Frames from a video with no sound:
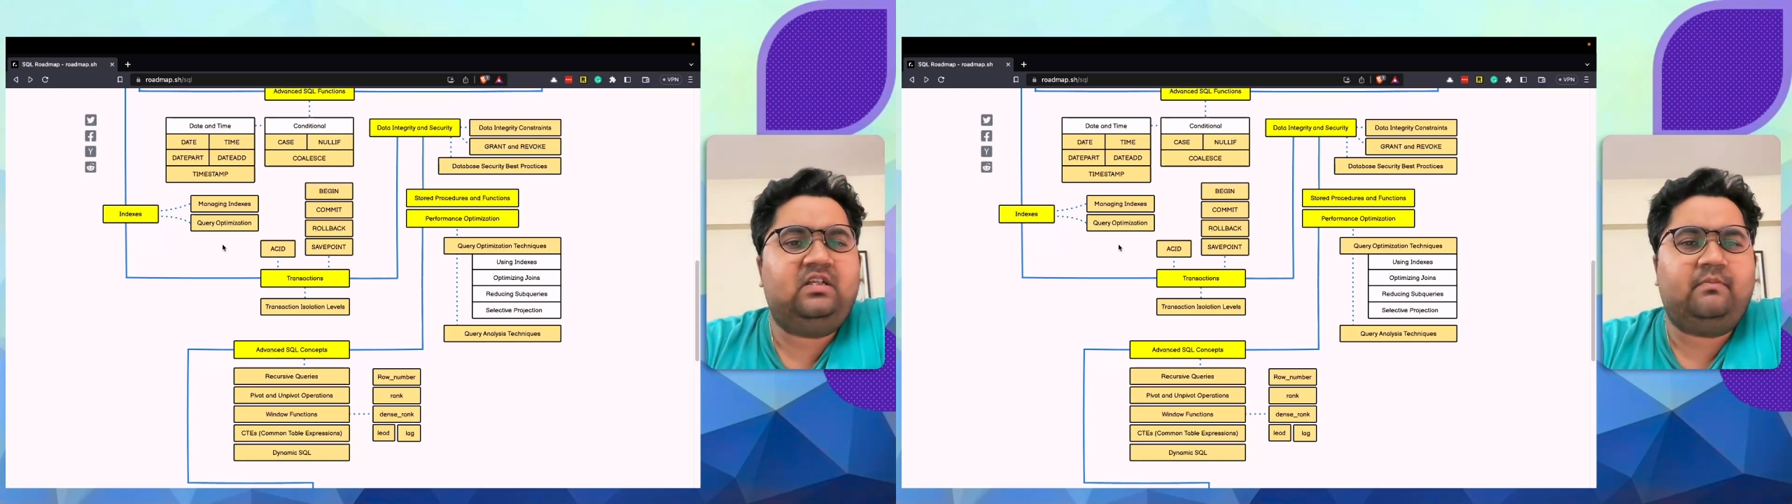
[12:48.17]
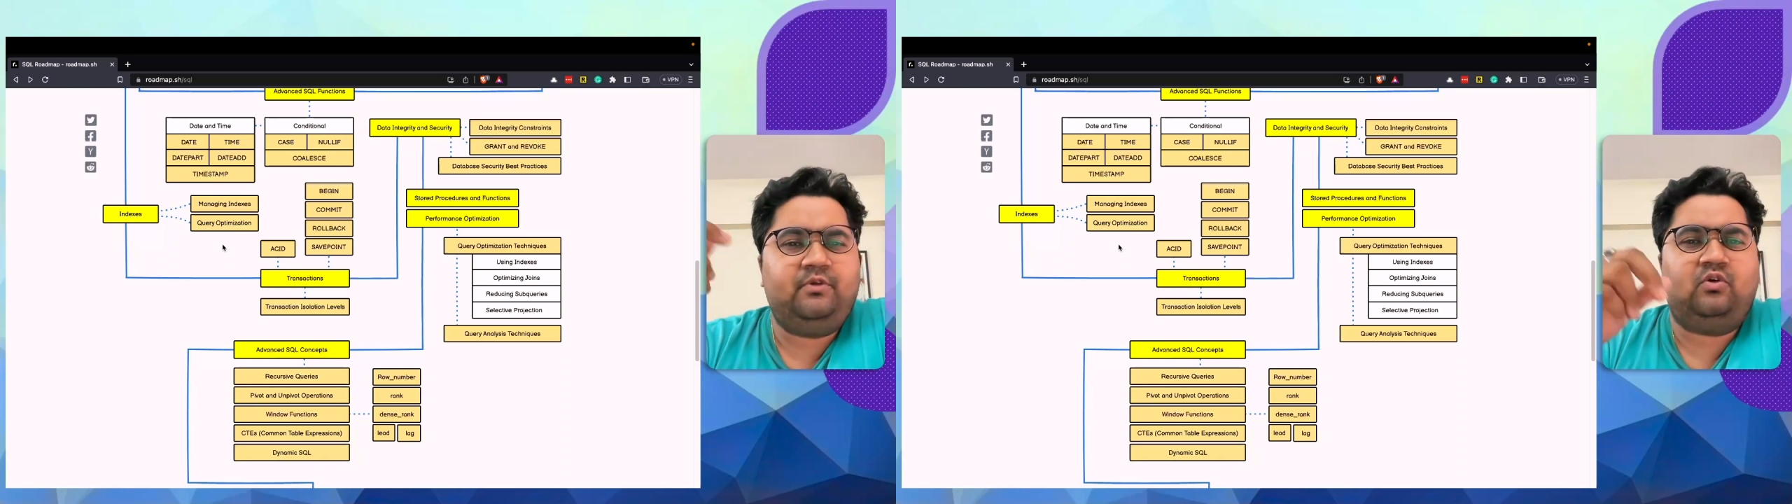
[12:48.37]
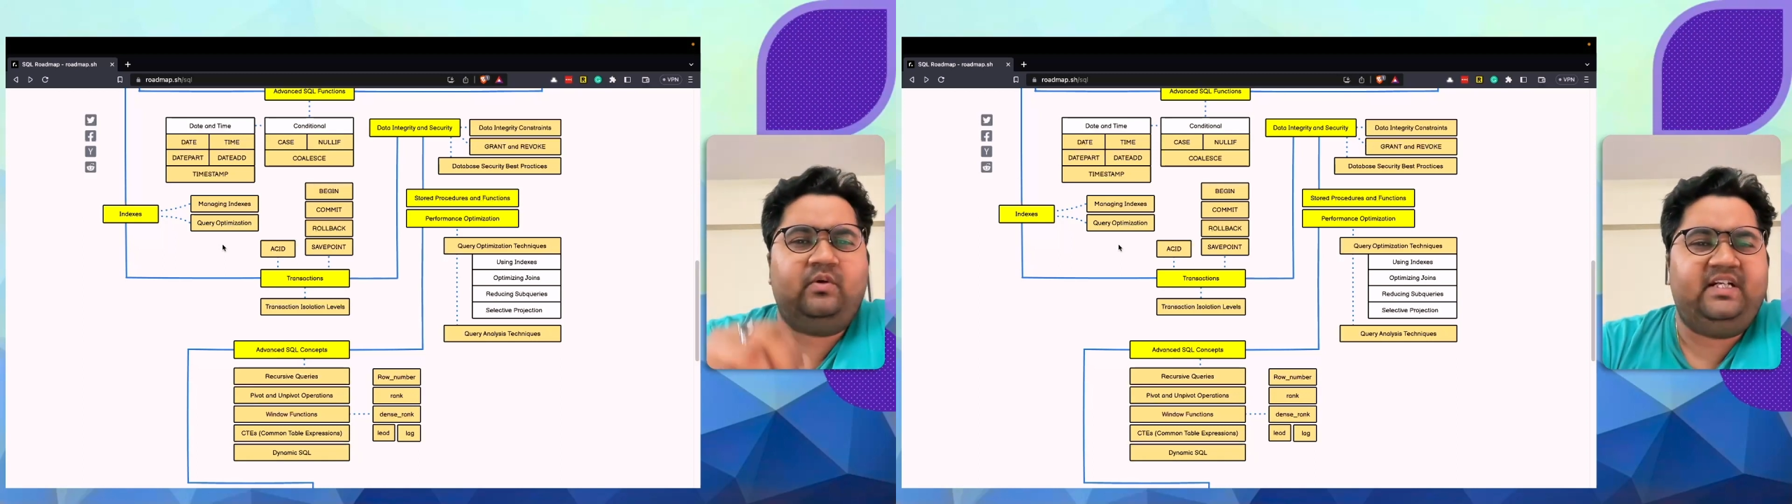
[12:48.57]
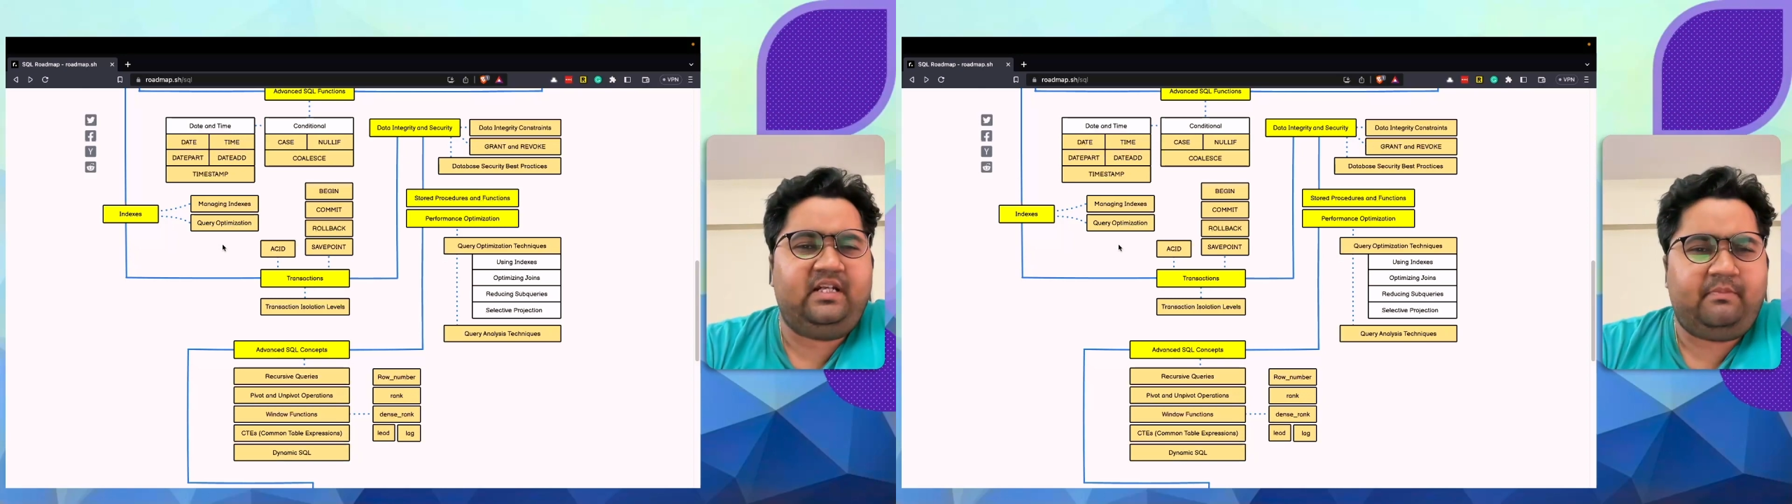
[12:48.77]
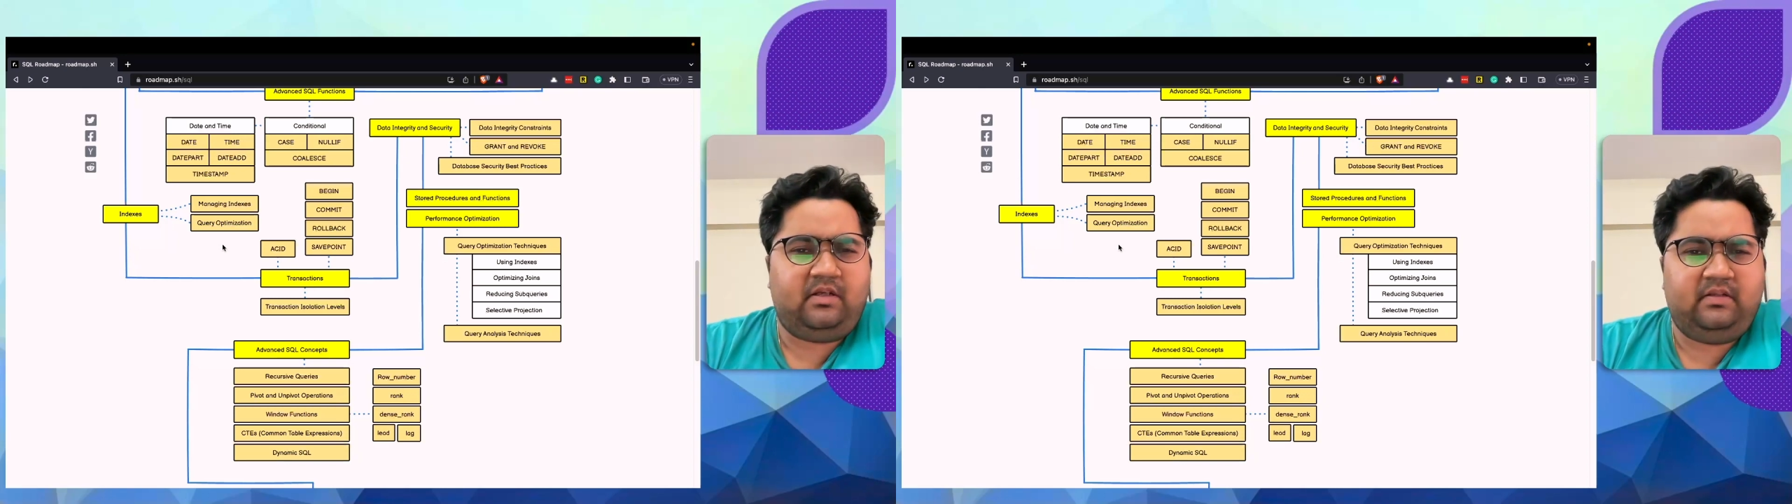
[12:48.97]
up your query
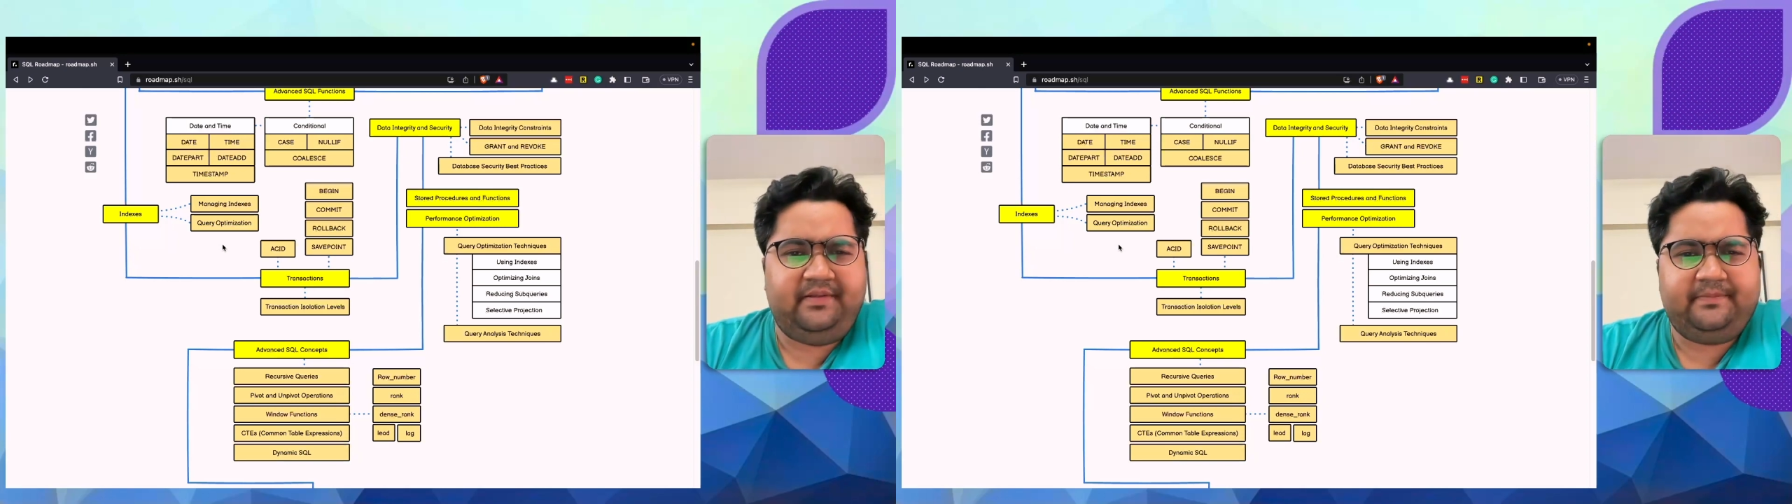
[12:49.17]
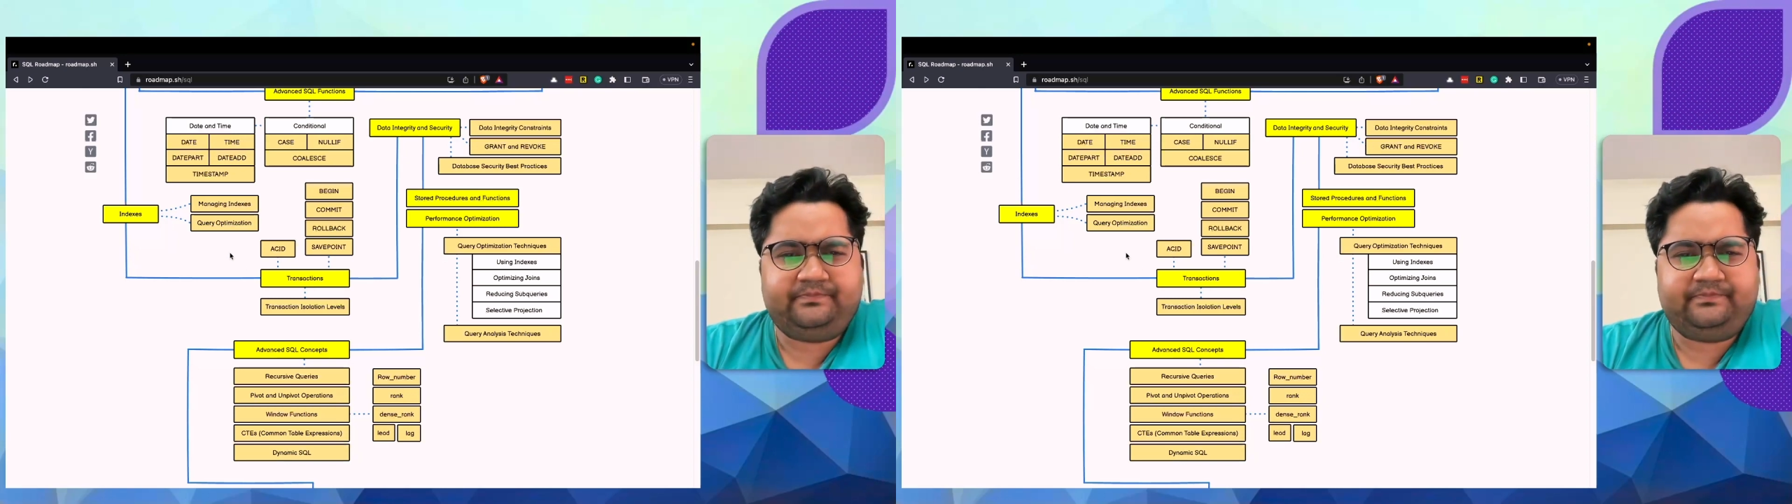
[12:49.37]
typically.